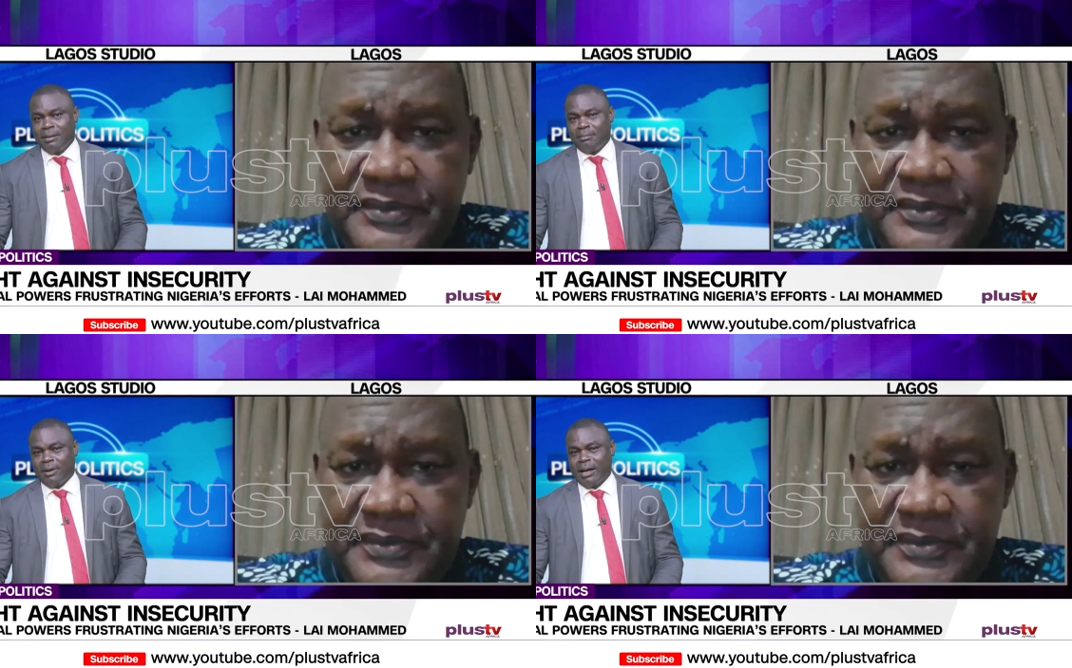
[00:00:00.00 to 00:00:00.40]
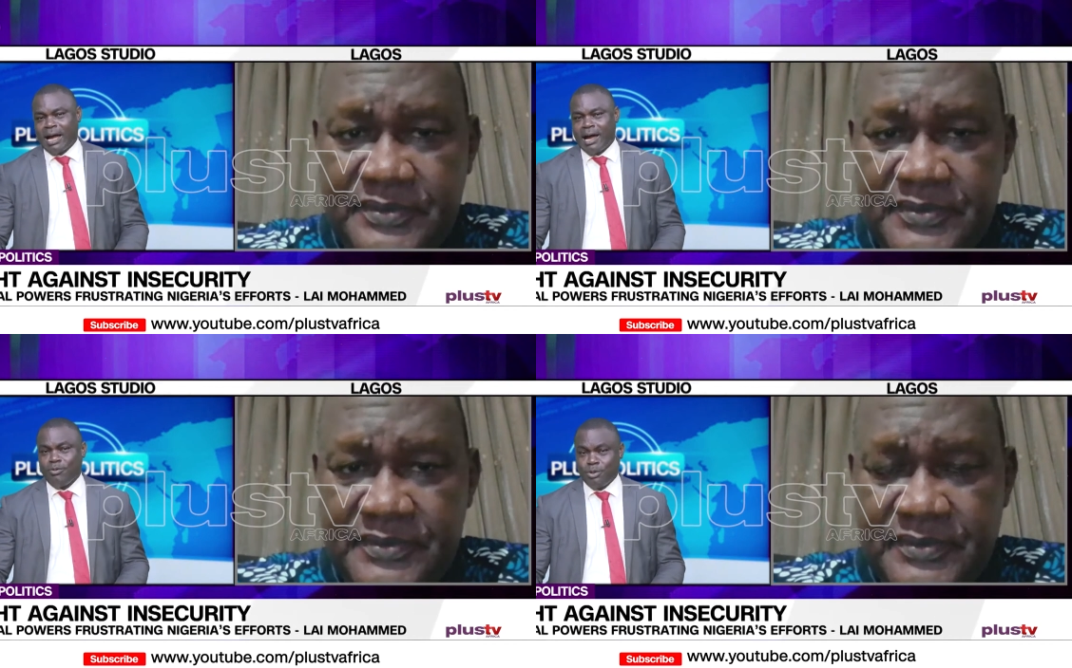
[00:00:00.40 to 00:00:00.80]
Speaker 1: But I
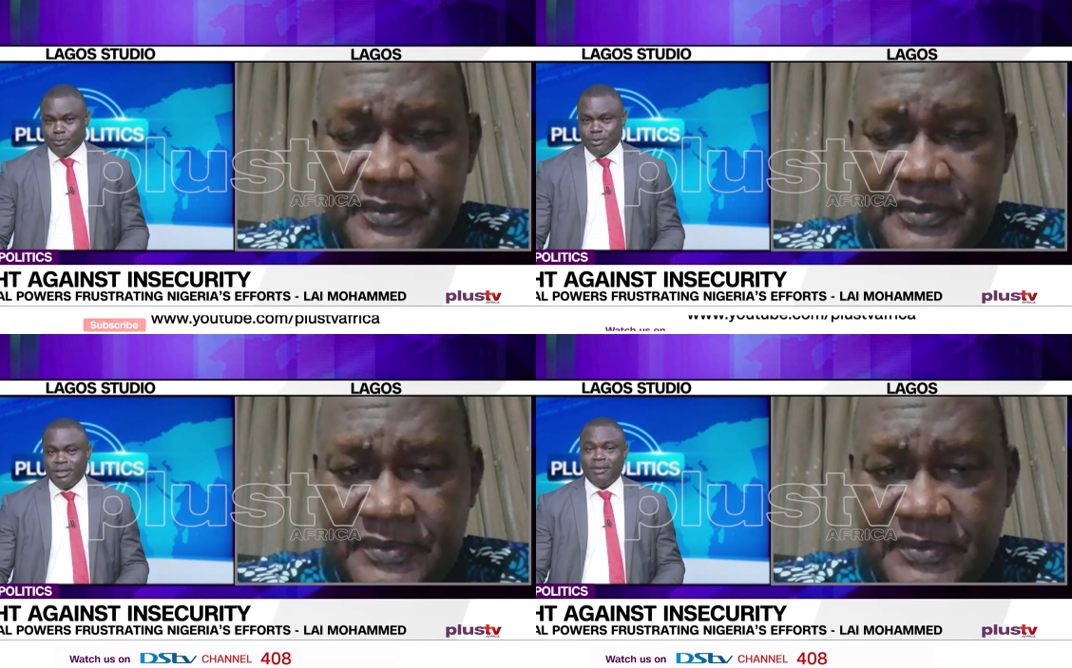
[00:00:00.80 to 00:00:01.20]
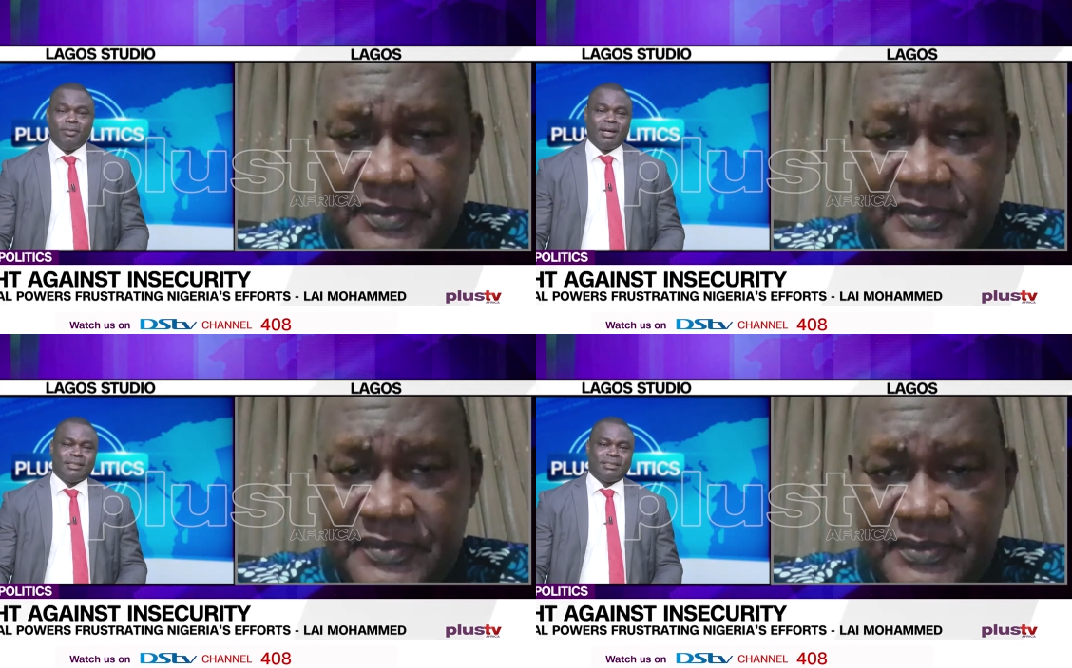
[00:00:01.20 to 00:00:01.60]
want to believe
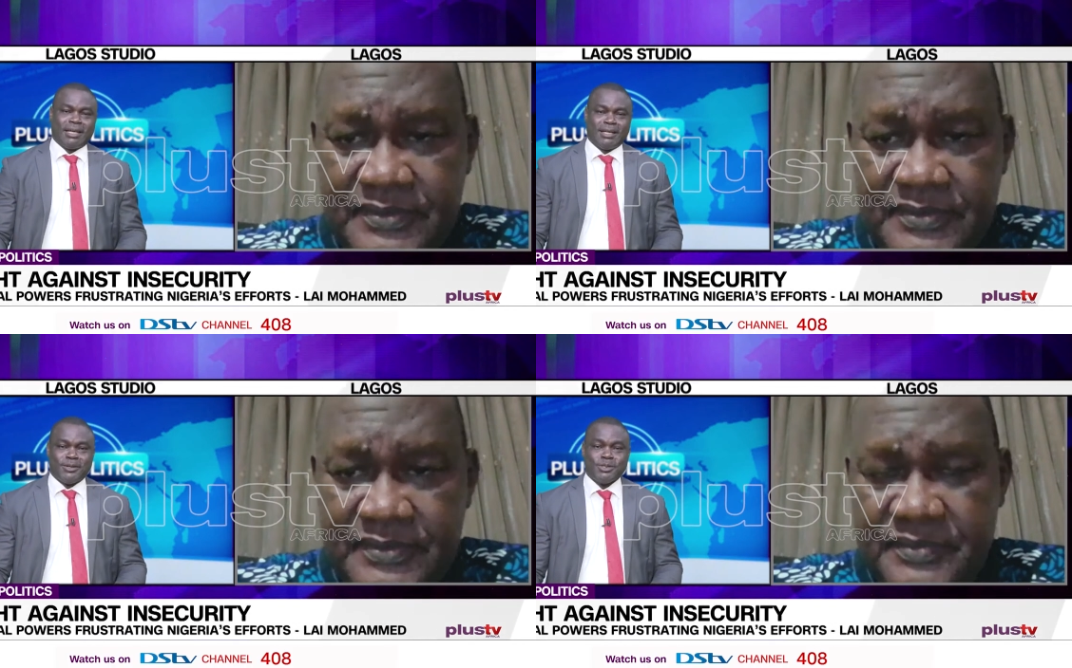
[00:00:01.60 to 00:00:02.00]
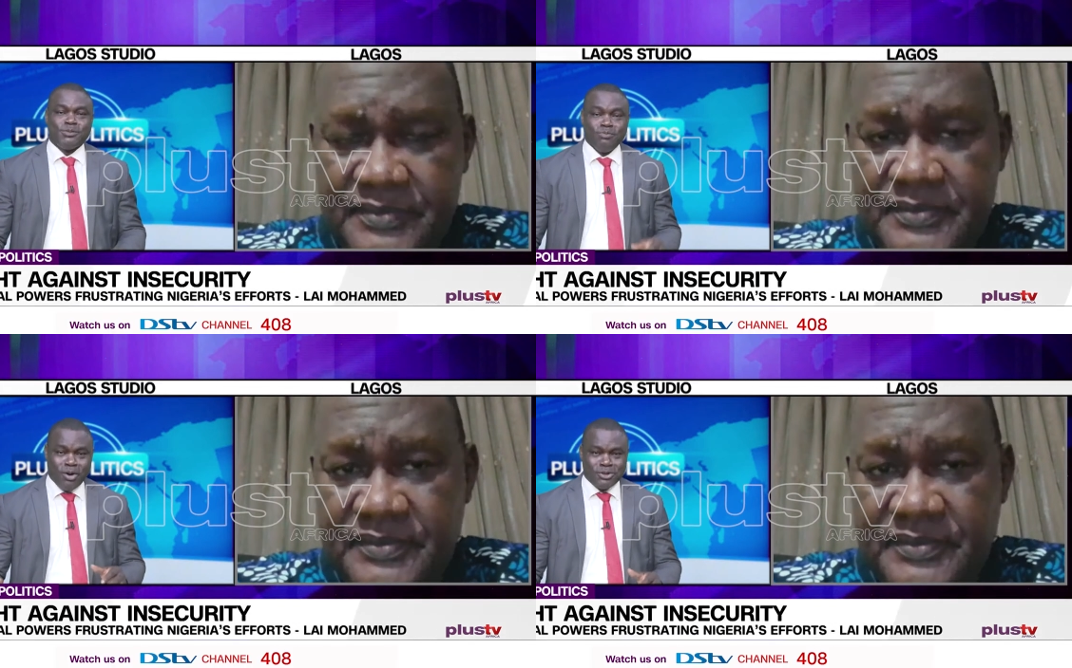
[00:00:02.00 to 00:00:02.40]
that there is
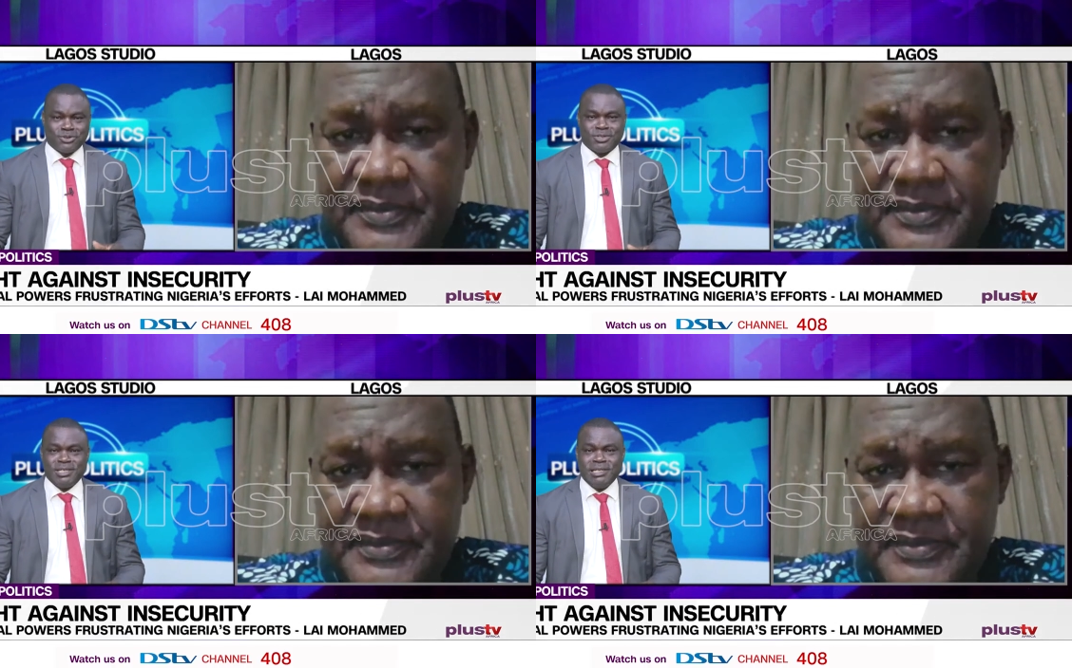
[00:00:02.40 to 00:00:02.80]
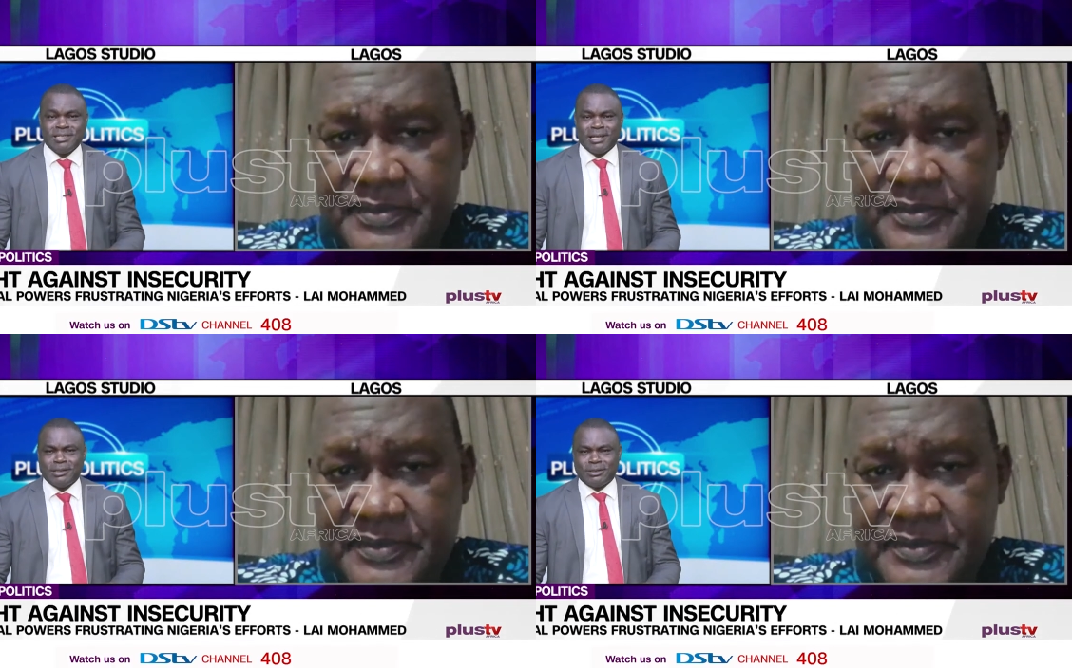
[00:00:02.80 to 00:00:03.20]
more to this
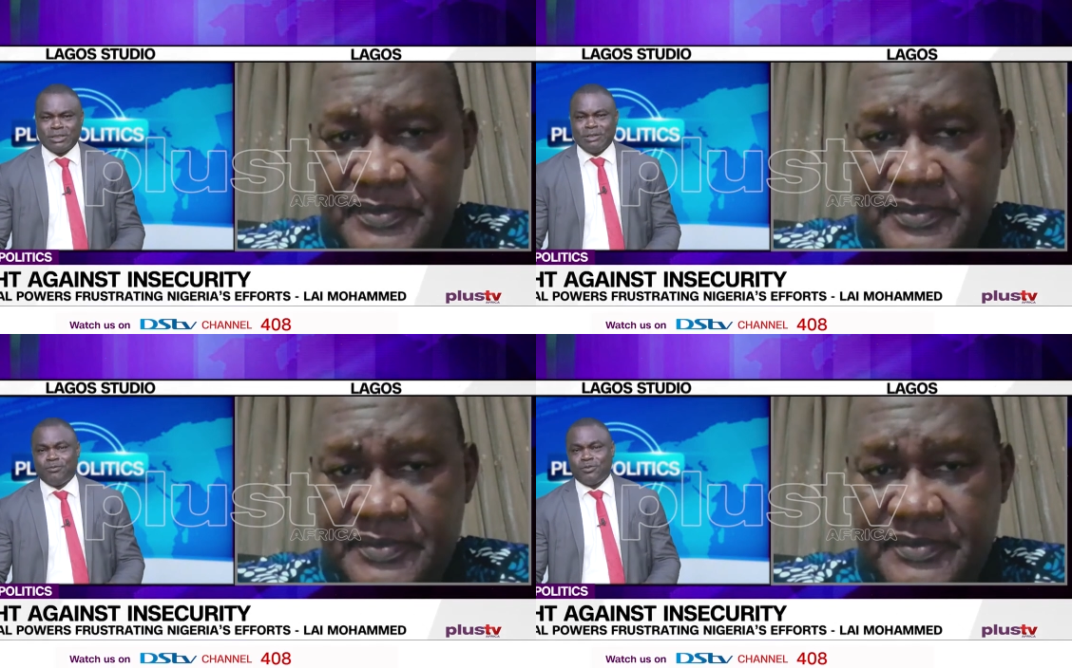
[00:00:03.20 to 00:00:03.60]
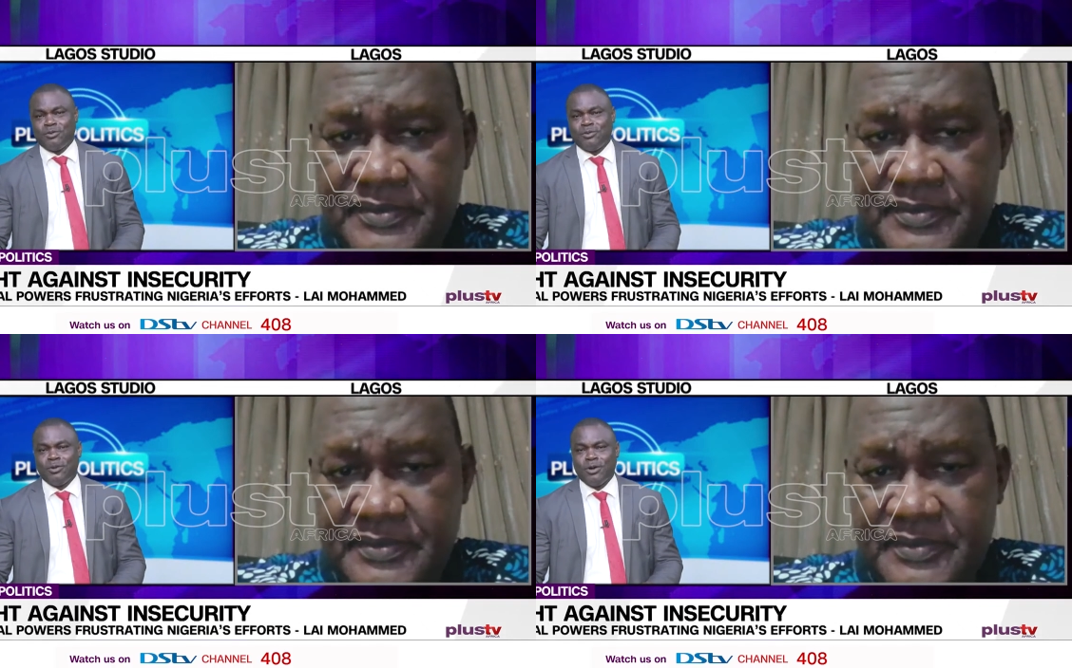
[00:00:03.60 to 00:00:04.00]
than if you
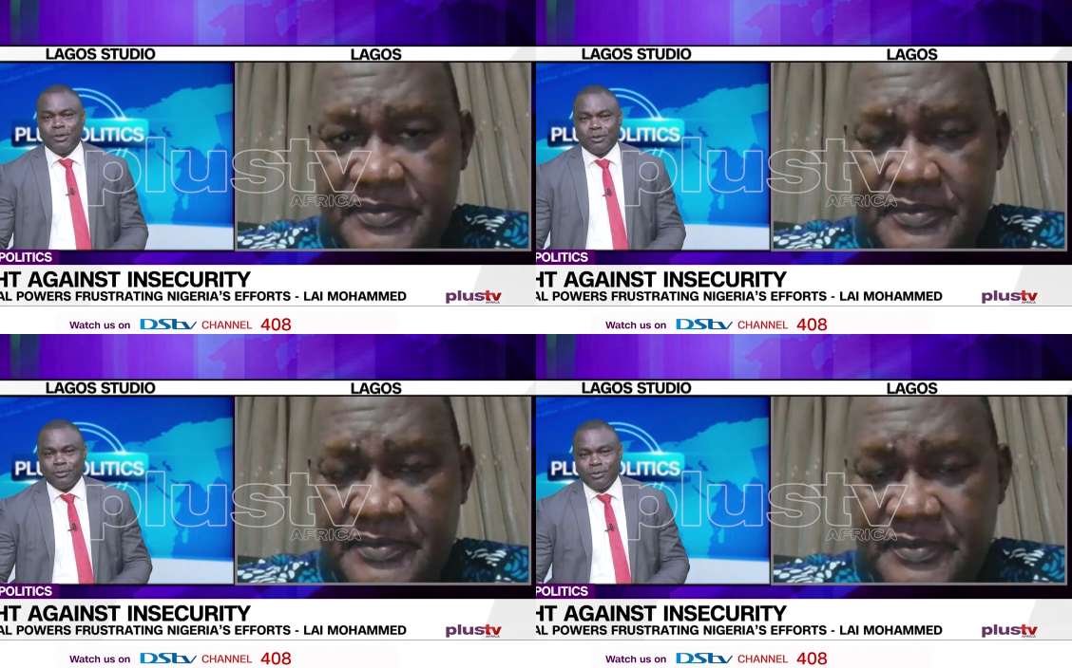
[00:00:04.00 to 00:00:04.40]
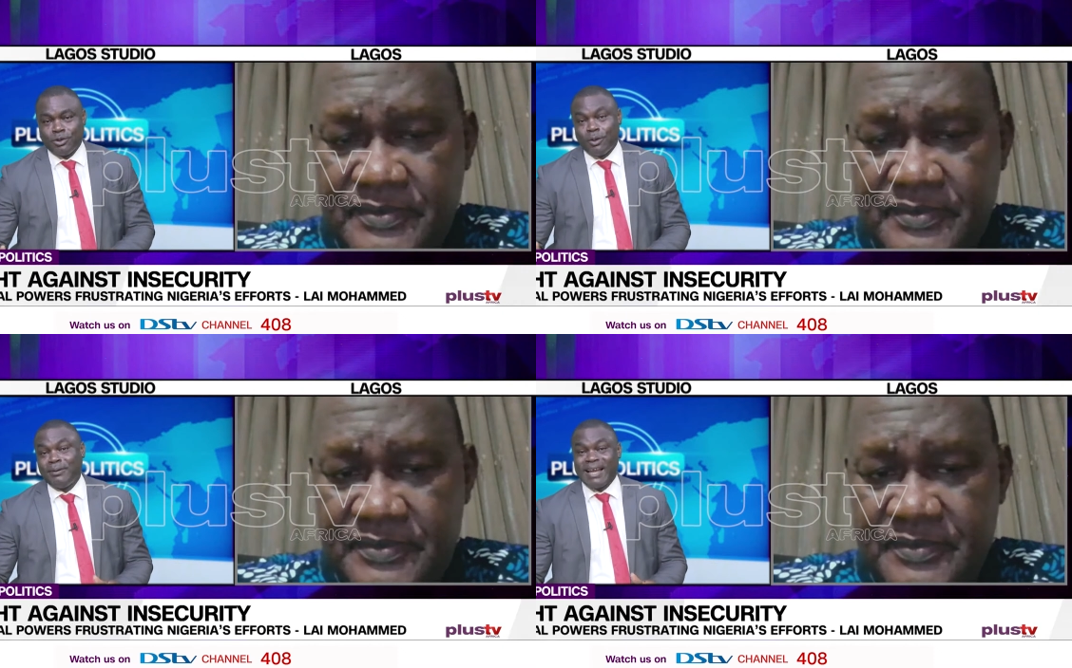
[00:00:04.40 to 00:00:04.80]
would
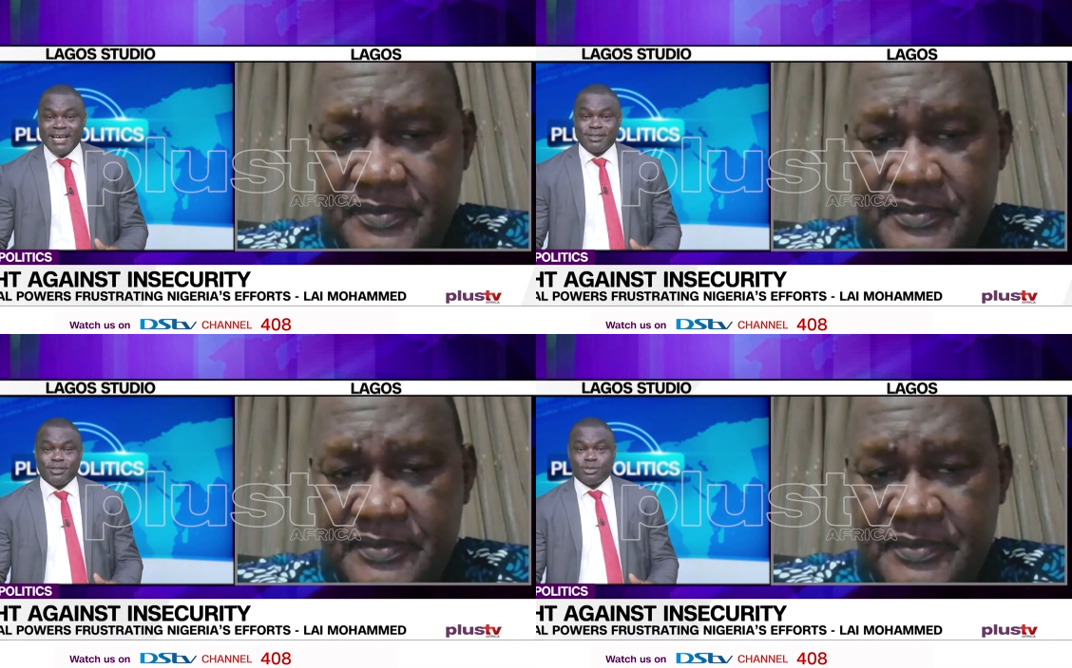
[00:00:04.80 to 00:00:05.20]
oblige us